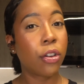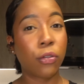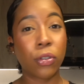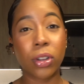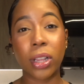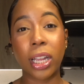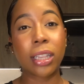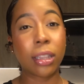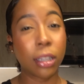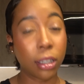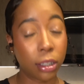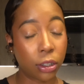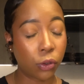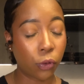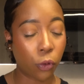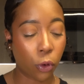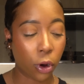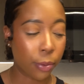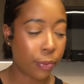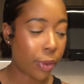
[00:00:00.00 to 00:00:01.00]
for like this
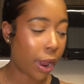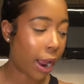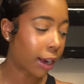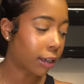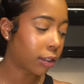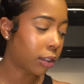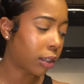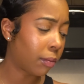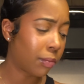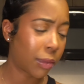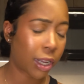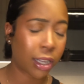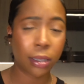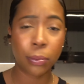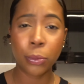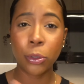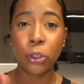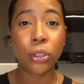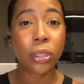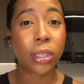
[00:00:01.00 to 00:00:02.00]
4-pack. So I'm like,
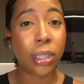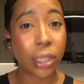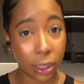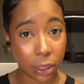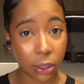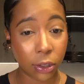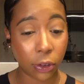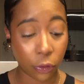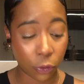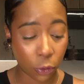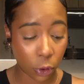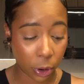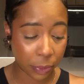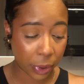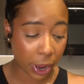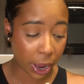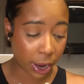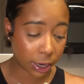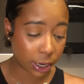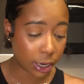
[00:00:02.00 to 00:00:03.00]
let me just stick to the
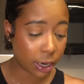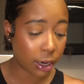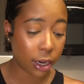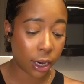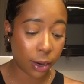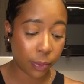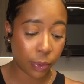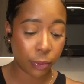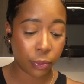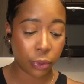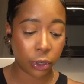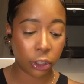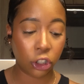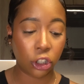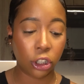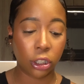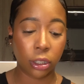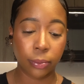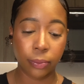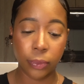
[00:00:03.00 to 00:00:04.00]
4-pack and keep it
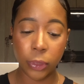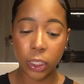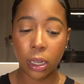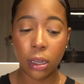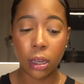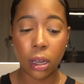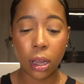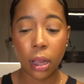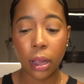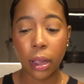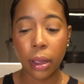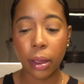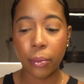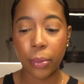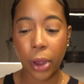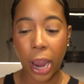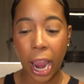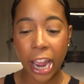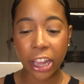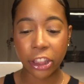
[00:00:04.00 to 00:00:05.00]
pushing.
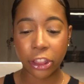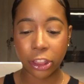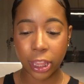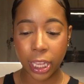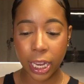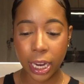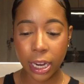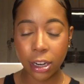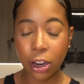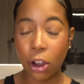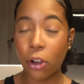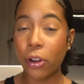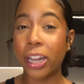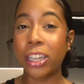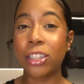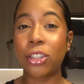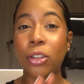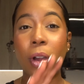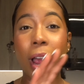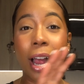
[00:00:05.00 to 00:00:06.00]
But I think,
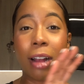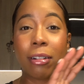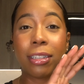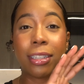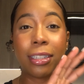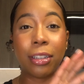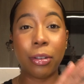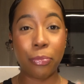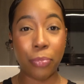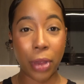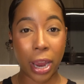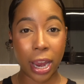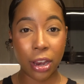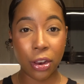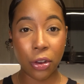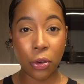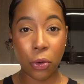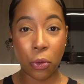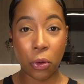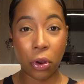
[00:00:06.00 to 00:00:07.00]
okay, so I was
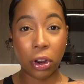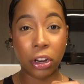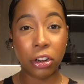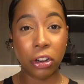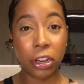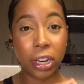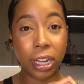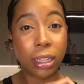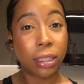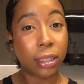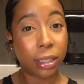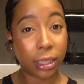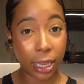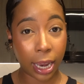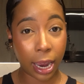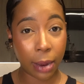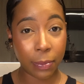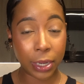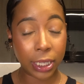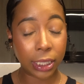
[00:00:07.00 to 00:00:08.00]
debating on cooking
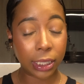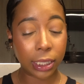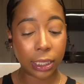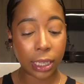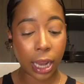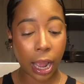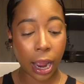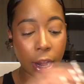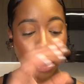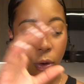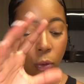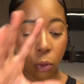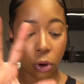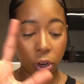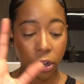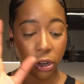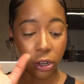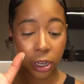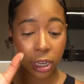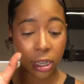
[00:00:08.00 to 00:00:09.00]
salmon tonight or
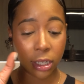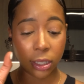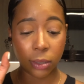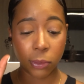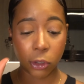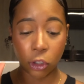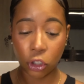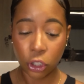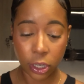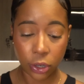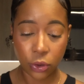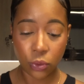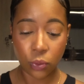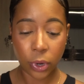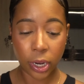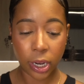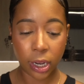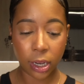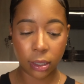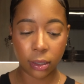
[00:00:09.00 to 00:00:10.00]
cooking some chicken
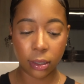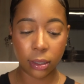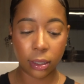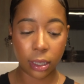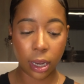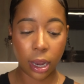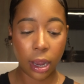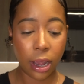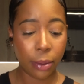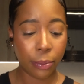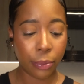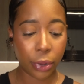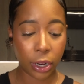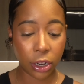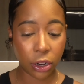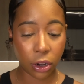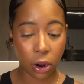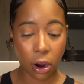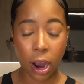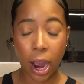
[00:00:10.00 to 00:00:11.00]
wings,
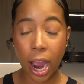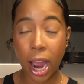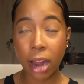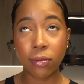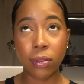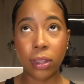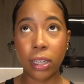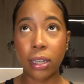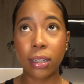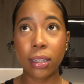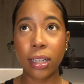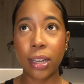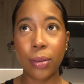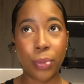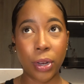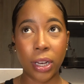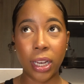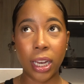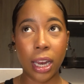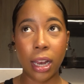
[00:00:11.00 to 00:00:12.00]
but y'all, I've literally
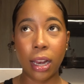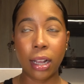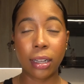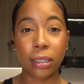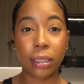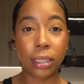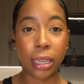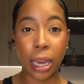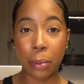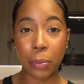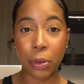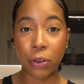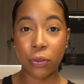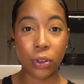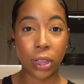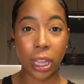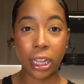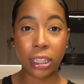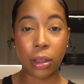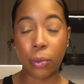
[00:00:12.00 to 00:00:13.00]
been eating salmon
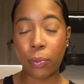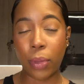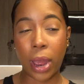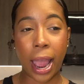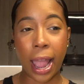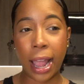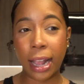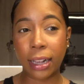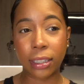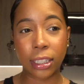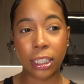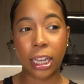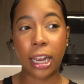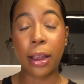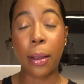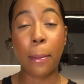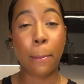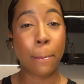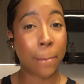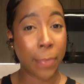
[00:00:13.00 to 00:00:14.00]
for like the past like
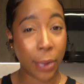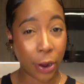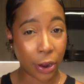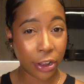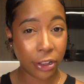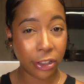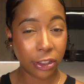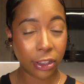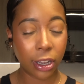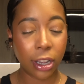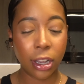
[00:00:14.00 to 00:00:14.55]
month.